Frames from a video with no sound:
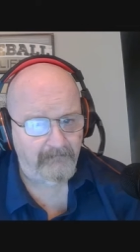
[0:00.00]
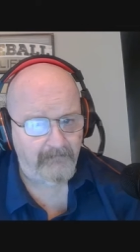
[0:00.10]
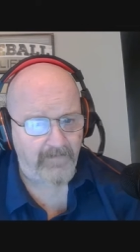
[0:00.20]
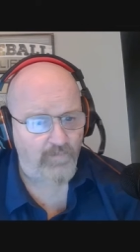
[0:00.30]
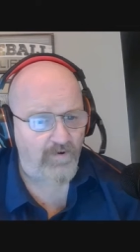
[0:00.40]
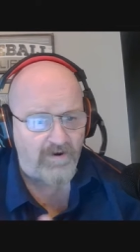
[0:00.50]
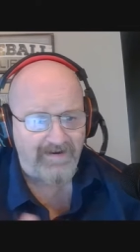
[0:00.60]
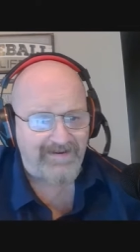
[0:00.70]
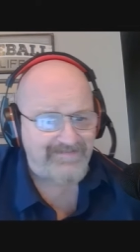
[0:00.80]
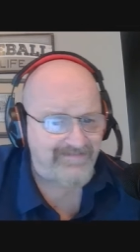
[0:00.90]
And we're on
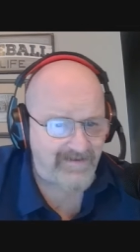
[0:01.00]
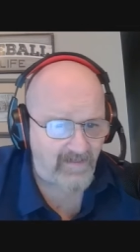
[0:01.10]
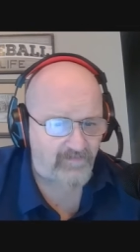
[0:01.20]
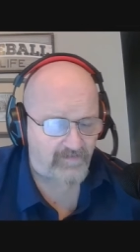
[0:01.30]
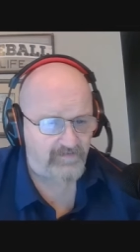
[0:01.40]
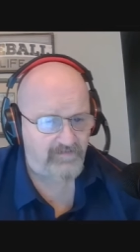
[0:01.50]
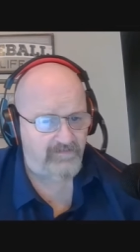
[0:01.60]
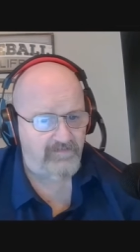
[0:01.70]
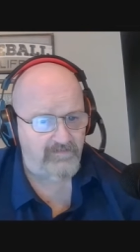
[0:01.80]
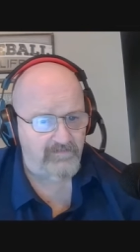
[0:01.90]
that together.
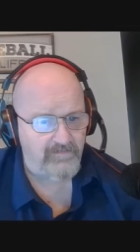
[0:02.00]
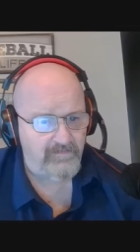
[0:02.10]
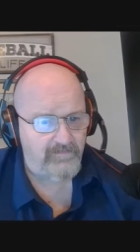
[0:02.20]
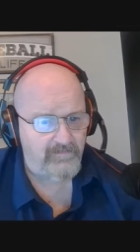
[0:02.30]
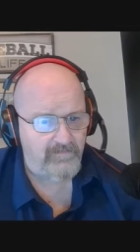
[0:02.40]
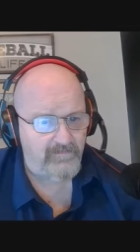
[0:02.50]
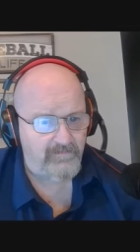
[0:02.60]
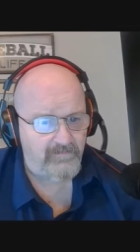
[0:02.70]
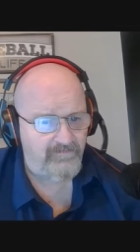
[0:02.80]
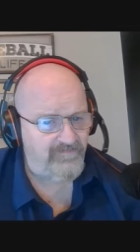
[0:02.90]

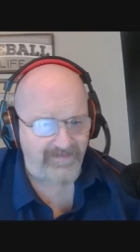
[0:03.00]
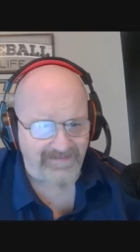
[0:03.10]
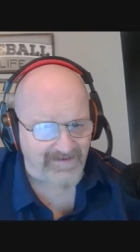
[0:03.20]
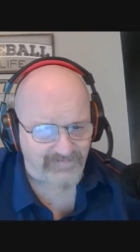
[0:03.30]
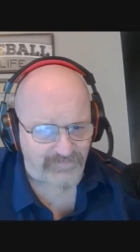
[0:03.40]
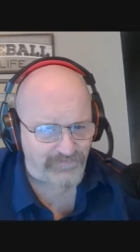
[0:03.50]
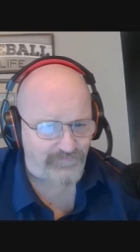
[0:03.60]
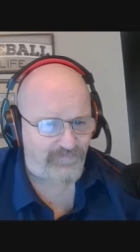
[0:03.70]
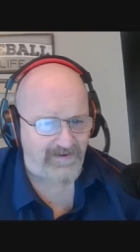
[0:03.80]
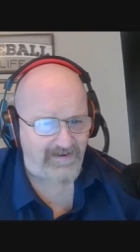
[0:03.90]
She didn't have to
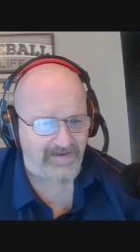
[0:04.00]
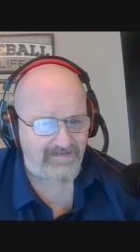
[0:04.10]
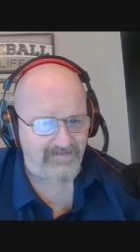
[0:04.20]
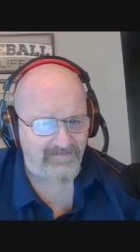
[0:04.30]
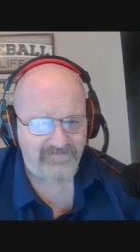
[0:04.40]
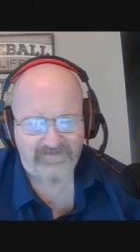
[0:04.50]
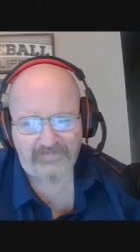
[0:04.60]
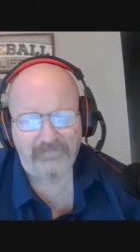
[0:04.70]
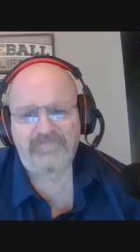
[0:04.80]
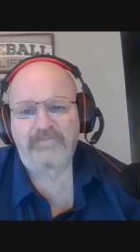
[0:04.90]
do that. There's a
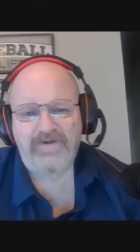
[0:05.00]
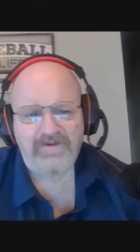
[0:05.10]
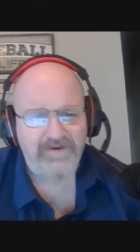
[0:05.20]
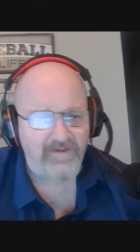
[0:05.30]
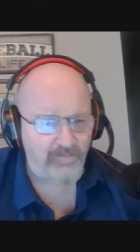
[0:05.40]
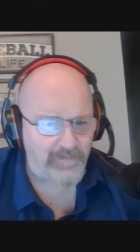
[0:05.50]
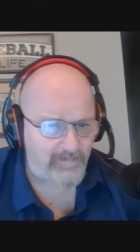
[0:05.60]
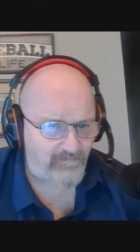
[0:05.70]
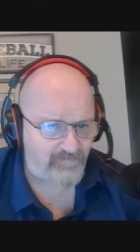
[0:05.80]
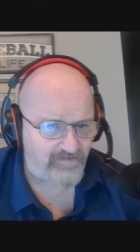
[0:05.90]
million other
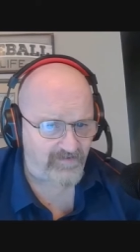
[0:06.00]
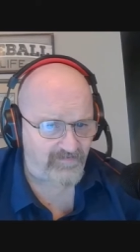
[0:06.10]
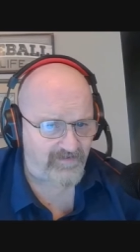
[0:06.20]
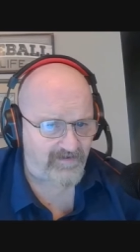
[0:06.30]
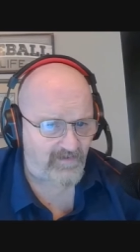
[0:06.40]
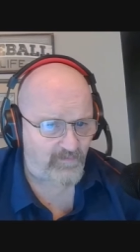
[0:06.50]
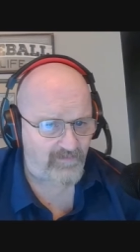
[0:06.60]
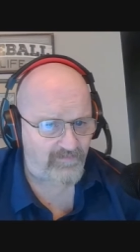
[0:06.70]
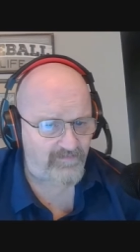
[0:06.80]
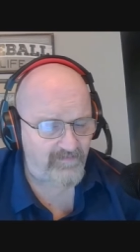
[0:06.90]
people she could have done that
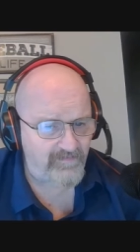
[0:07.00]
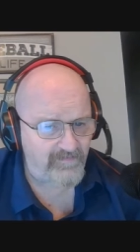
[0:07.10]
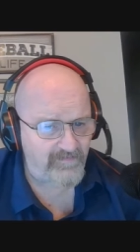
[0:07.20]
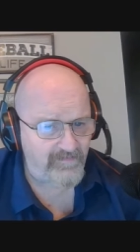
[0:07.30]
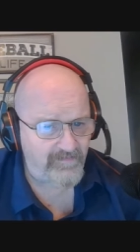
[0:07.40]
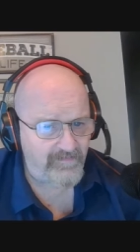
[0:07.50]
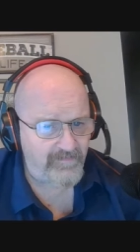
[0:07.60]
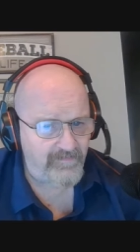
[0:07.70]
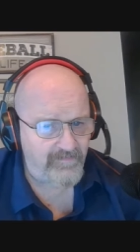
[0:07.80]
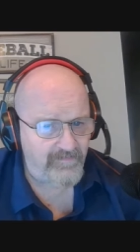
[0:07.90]
with.
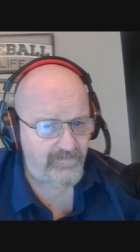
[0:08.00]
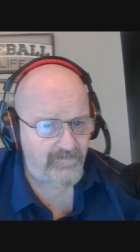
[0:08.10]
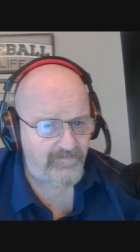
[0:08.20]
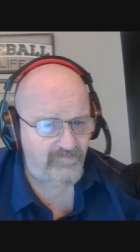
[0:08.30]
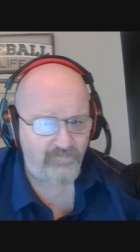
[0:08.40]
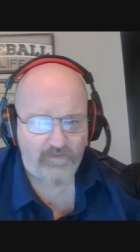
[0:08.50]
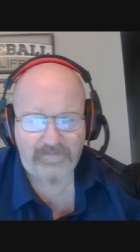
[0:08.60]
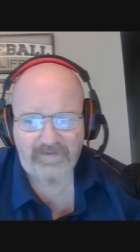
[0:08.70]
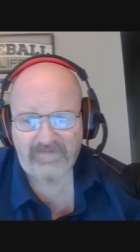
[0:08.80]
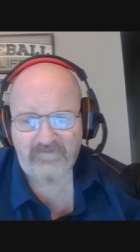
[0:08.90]
There's more.
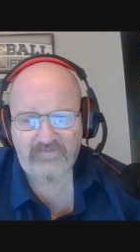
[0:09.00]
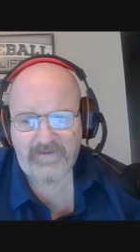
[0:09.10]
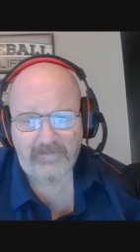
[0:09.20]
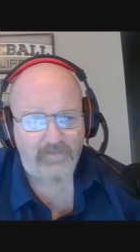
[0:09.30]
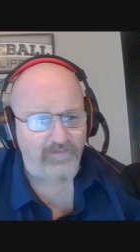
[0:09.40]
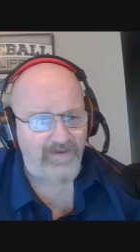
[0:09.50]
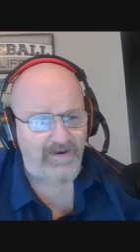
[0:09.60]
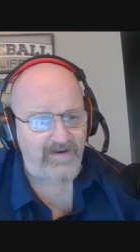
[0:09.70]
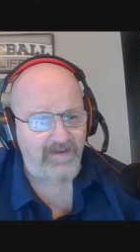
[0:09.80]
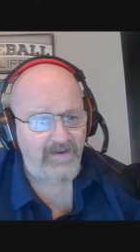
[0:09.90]
There's people
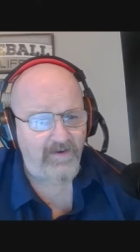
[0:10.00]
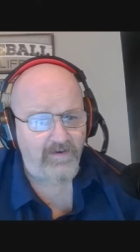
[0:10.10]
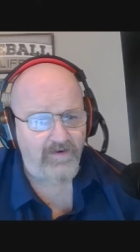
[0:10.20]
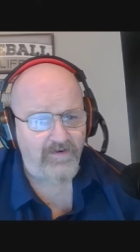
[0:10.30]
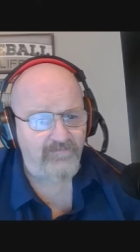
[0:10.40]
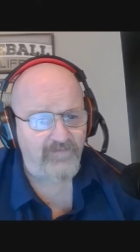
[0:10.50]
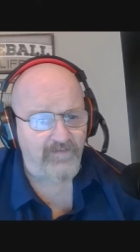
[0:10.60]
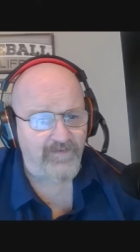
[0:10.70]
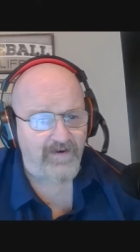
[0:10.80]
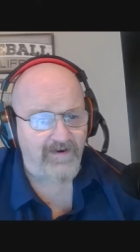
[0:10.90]
that could have
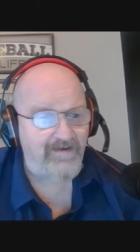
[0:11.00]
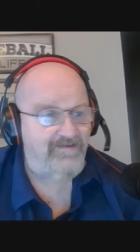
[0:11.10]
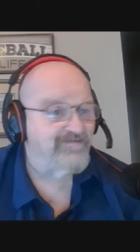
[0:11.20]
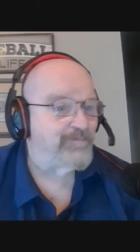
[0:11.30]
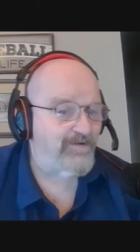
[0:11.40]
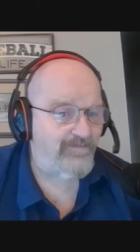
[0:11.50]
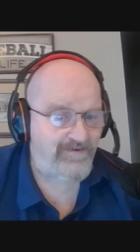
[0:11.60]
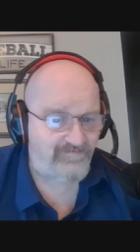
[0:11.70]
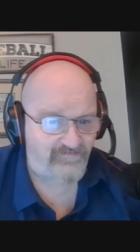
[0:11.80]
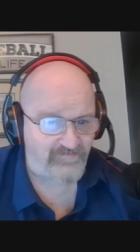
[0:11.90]
that had
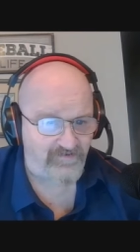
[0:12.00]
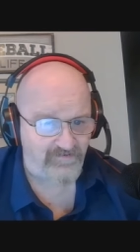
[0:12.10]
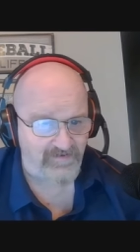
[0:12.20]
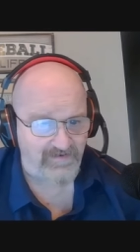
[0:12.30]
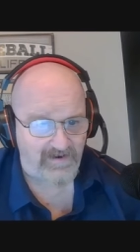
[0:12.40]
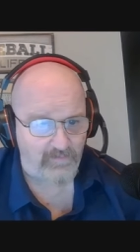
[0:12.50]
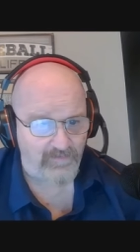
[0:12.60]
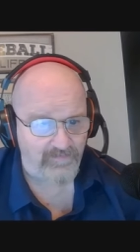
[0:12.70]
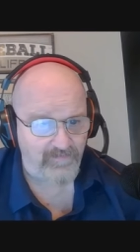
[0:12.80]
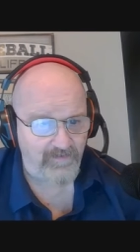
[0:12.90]
experience that she could have done that
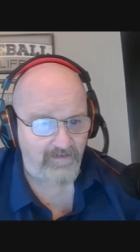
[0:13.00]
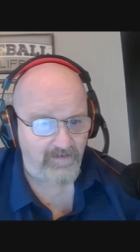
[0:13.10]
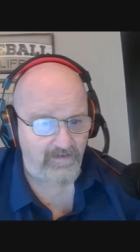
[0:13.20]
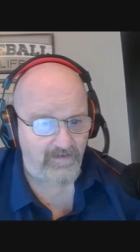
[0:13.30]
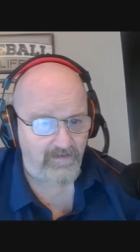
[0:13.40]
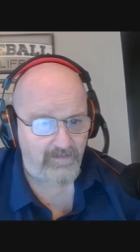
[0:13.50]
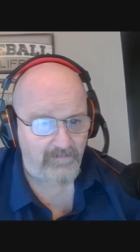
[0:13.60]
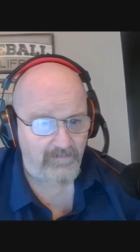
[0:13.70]
with uh,